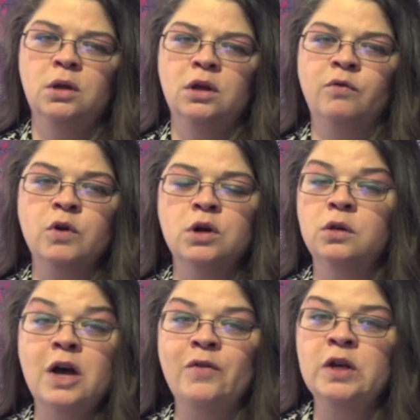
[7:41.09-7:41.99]
If you're a
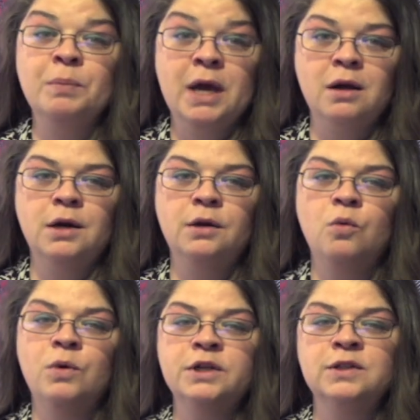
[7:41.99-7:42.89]
loving parent,
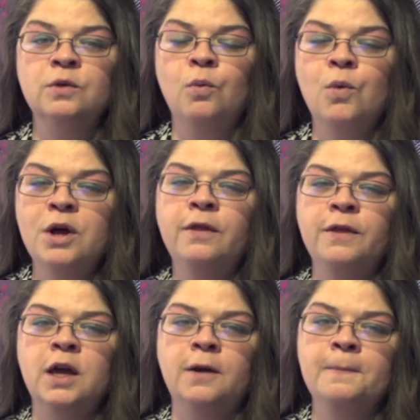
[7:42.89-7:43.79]
what is the one
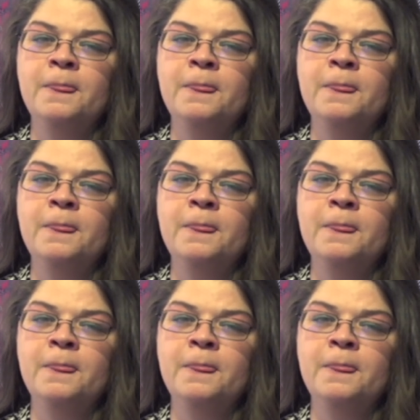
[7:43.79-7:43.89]
thing